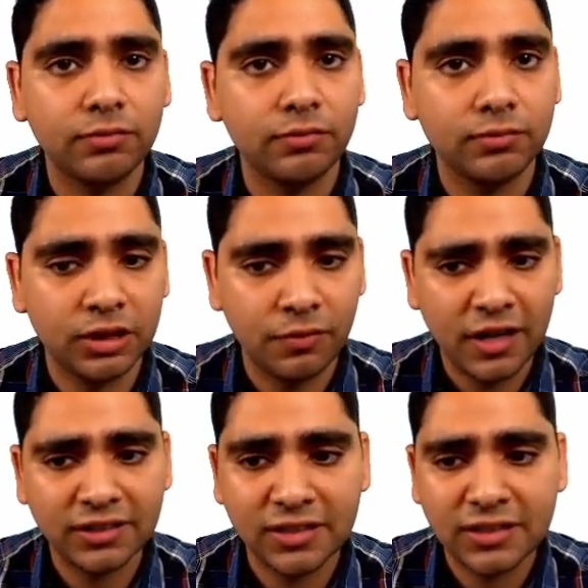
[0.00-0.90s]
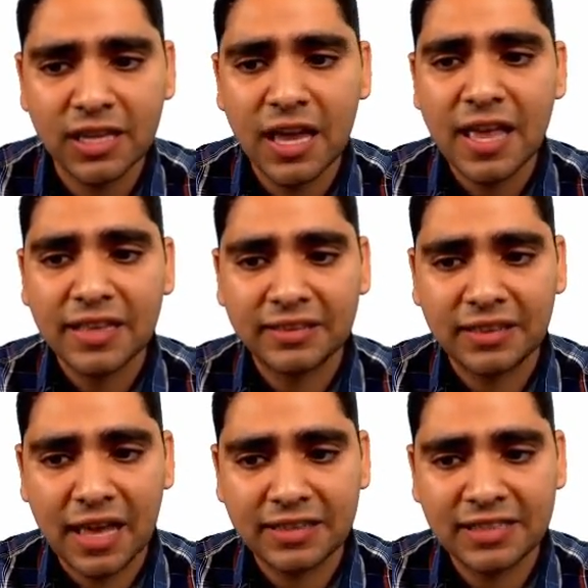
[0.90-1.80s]
devices
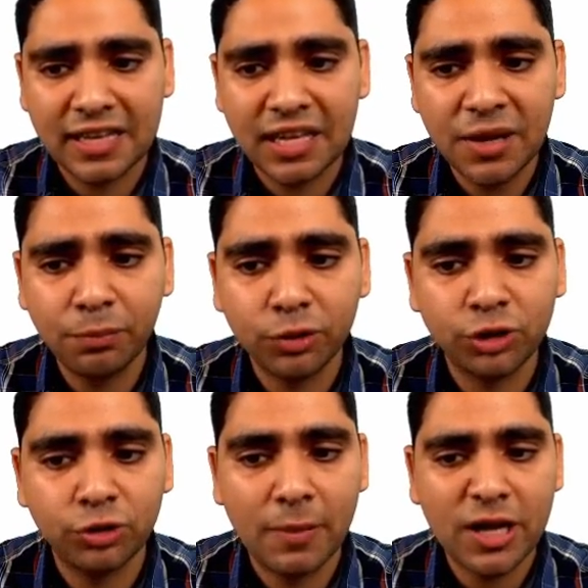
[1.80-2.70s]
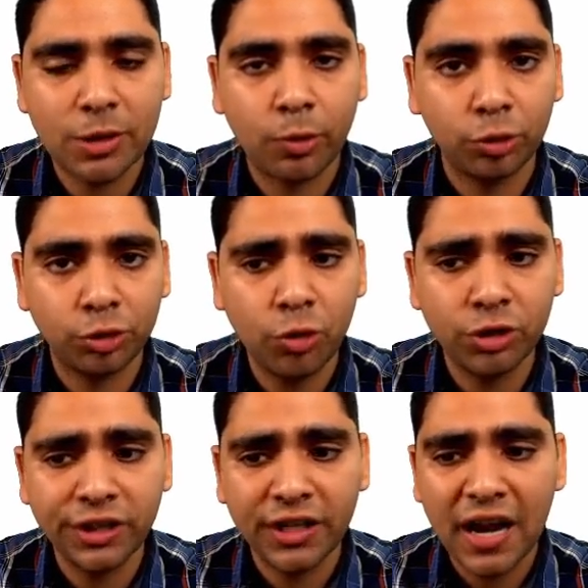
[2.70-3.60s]
that send inputs to the mashup
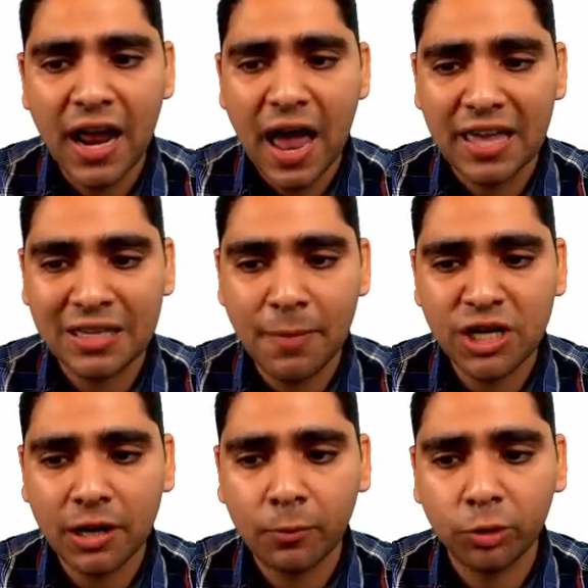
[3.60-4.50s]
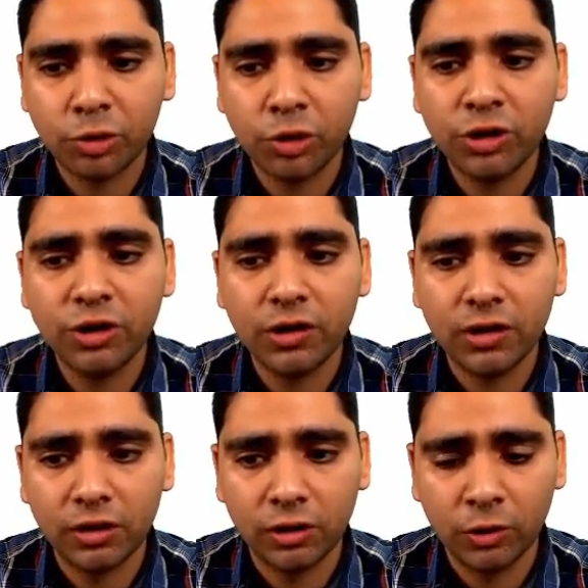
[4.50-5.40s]
controller, and the mashup
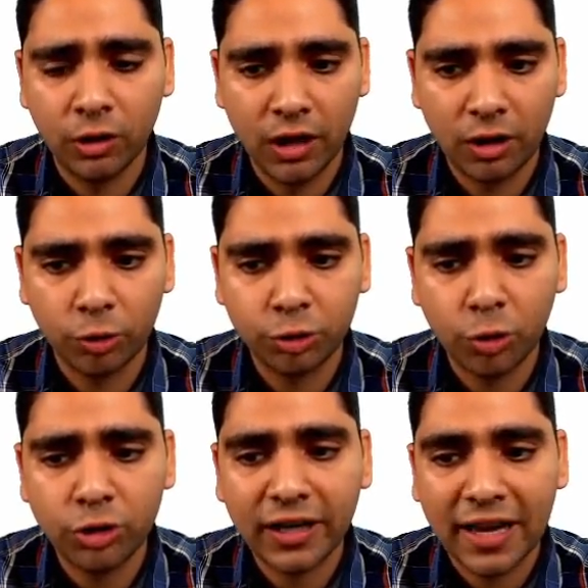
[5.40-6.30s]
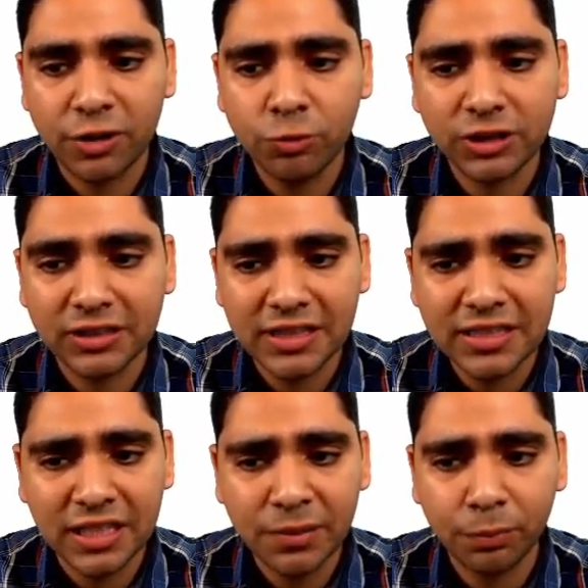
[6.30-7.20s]
controller can use these
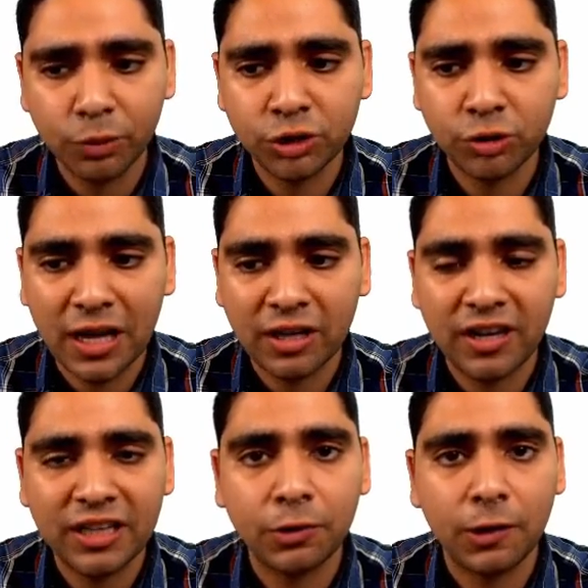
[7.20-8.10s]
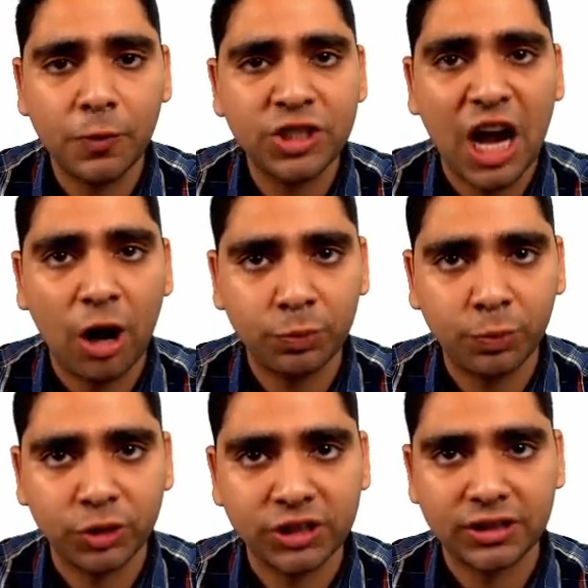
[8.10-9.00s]
inputs to calculate which
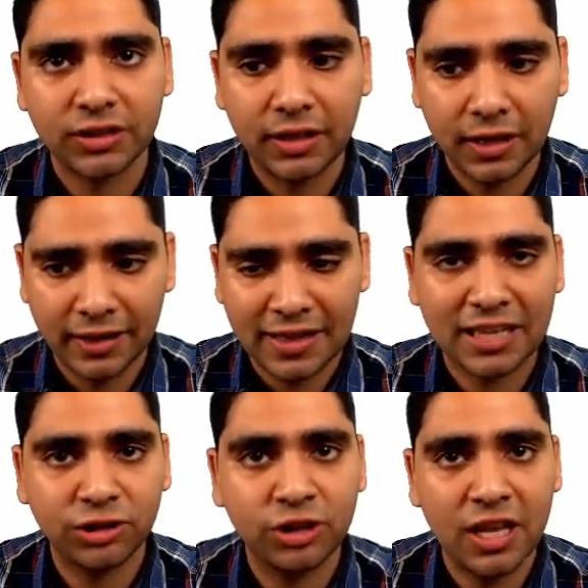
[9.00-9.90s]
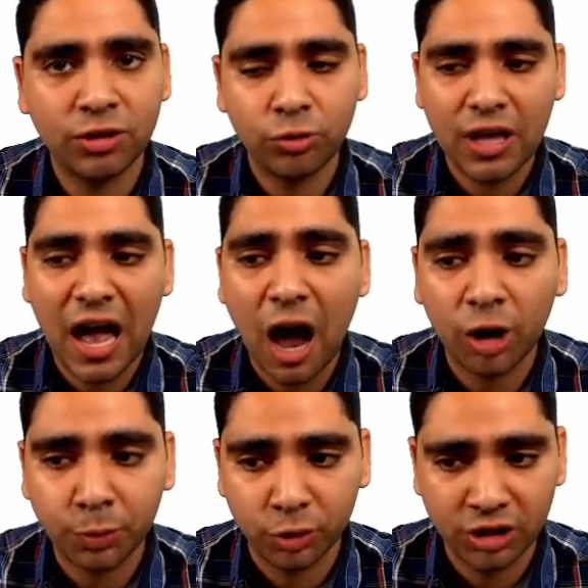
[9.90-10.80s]
outputs it has to send to the
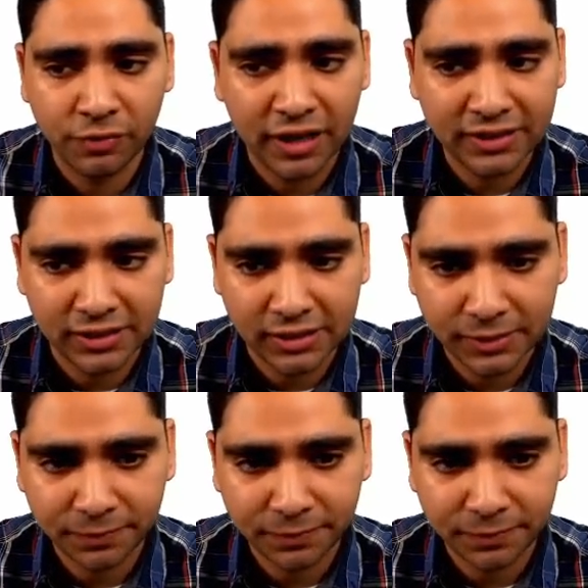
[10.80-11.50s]
output devices.